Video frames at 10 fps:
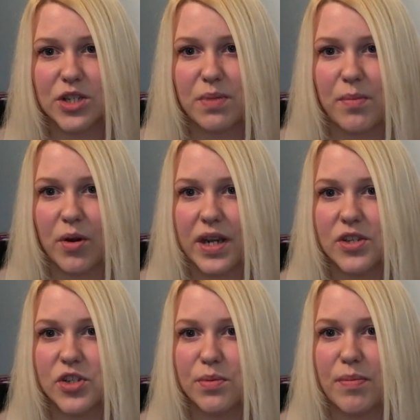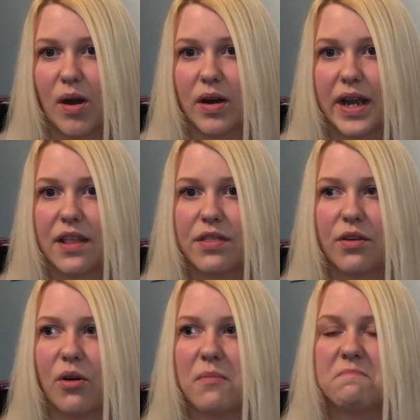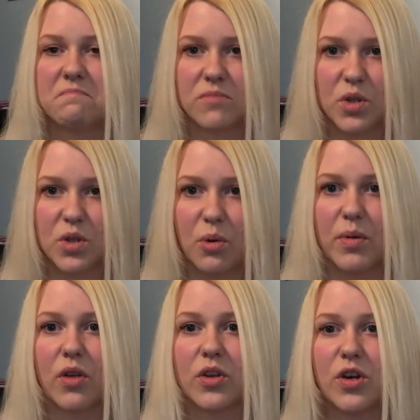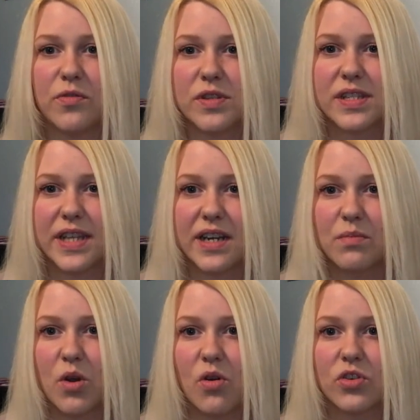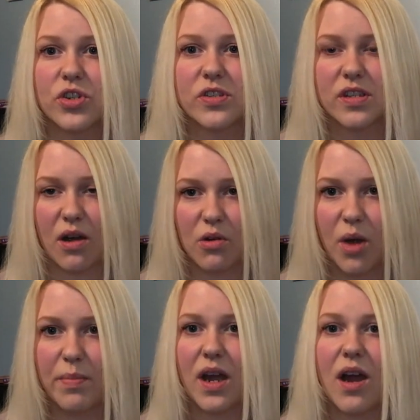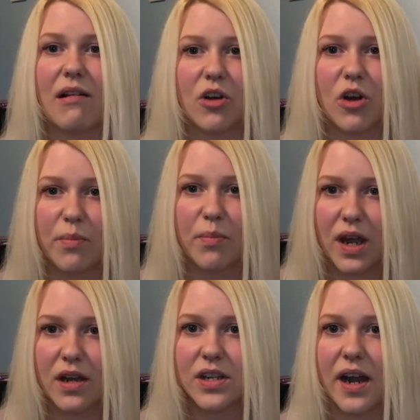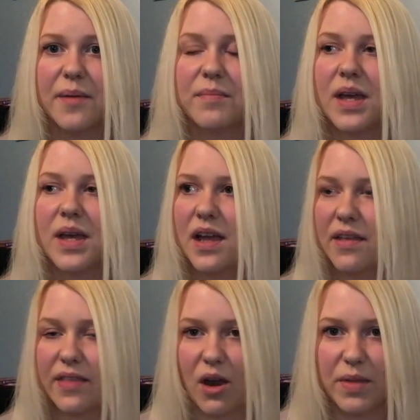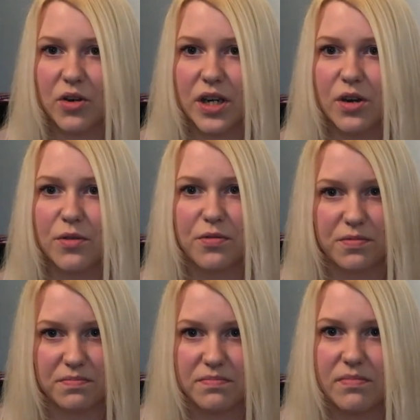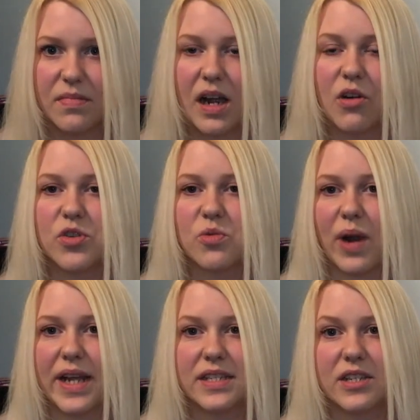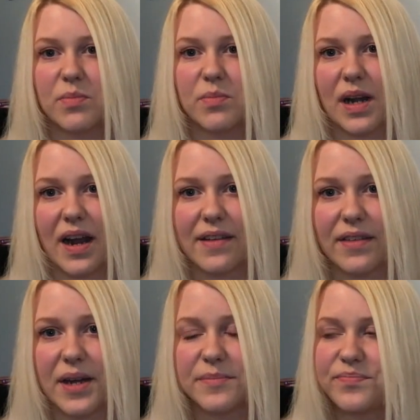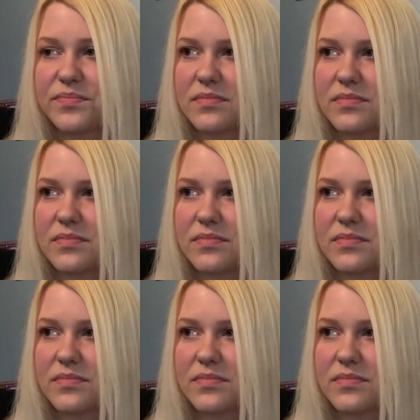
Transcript: picked up a book in the supermarket, thought, the woman on the cover's thin and gorgeous, I'll copy her diet. That'll be good enough. I'll lose weight to be like that.